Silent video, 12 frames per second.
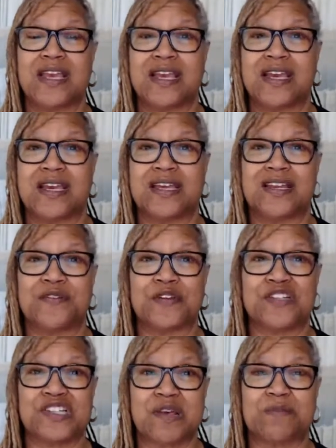And if
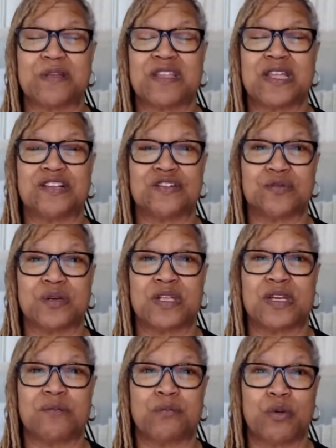it's something that's
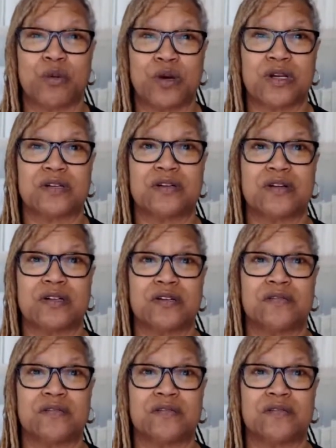really important